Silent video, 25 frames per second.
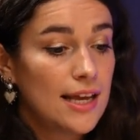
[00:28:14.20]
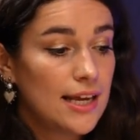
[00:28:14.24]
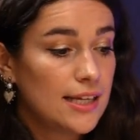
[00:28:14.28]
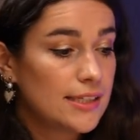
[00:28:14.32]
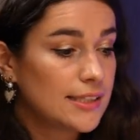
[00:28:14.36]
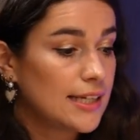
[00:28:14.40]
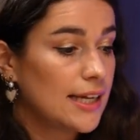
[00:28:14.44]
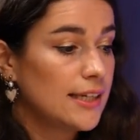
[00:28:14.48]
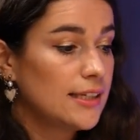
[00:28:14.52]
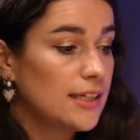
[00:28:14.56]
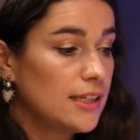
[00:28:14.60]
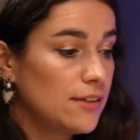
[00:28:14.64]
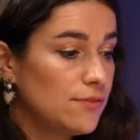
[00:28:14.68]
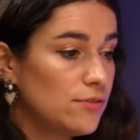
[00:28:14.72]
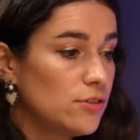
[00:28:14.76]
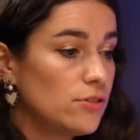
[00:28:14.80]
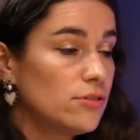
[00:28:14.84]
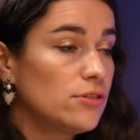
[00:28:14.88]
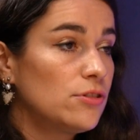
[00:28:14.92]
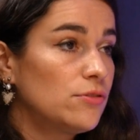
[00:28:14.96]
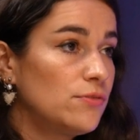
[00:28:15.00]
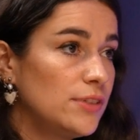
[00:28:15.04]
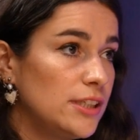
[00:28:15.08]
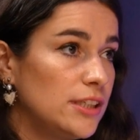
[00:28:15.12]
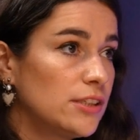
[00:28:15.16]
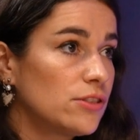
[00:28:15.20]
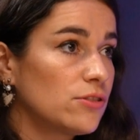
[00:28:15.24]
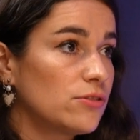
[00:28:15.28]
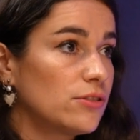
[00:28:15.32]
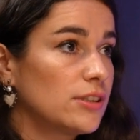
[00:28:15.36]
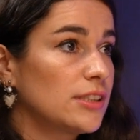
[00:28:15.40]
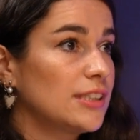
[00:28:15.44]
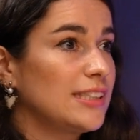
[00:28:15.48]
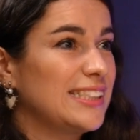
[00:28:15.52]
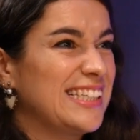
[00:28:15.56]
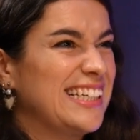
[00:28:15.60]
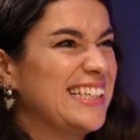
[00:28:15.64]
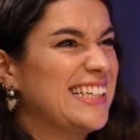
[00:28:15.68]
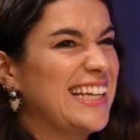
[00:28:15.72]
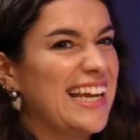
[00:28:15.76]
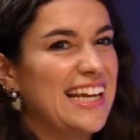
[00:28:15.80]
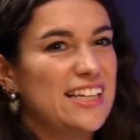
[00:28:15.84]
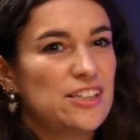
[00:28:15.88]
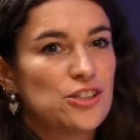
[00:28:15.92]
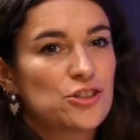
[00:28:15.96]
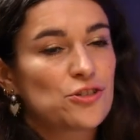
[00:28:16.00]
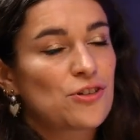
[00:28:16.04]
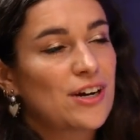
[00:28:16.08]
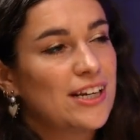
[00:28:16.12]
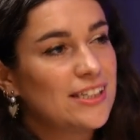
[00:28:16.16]
it can give you the resources. It
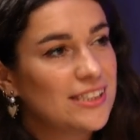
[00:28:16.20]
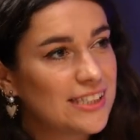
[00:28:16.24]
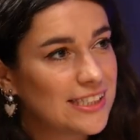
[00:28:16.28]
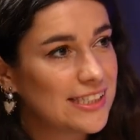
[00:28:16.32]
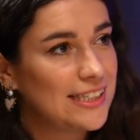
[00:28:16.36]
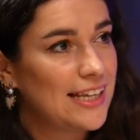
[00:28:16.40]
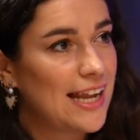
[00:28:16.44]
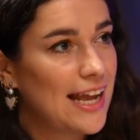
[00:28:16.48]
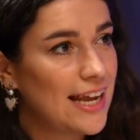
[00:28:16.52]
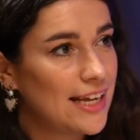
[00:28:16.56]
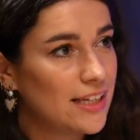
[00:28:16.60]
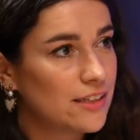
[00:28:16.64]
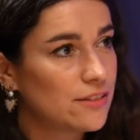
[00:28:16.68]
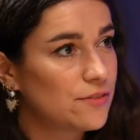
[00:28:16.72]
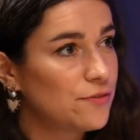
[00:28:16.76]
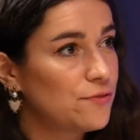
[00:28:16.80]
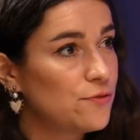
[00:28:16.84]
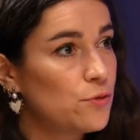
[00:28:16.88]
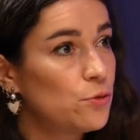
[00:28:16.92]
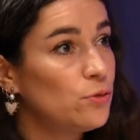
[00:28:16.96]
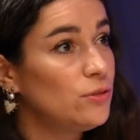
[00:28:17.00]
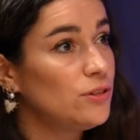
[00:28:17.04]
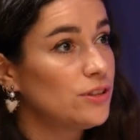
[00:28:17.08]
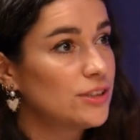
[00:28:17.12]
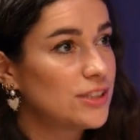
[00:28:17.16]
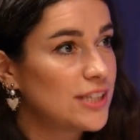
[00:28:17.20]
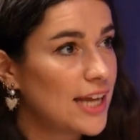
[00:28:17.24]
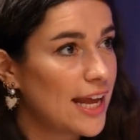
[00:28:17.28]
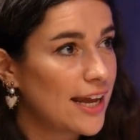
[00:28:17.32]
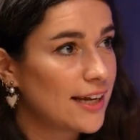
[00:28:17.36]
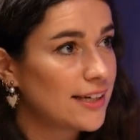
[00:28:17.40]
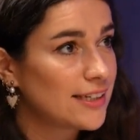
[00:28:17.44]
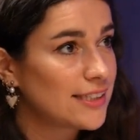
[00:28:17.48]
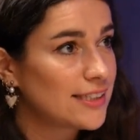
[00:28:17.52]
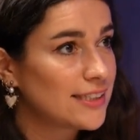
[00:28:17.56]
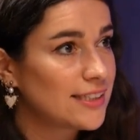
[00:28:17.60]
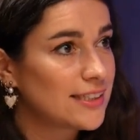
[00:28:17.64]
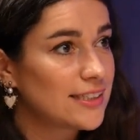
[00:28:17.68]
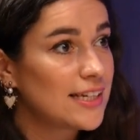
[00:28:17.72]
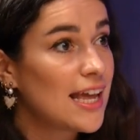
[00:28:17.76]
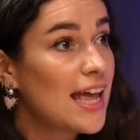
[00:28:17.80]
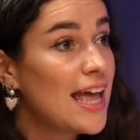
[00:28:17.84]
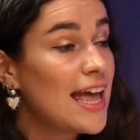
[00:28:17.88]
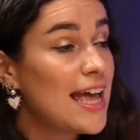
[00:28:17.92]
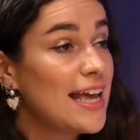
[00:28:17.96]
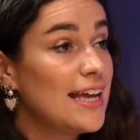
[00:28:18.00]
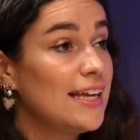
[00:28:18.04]
can translate full texts.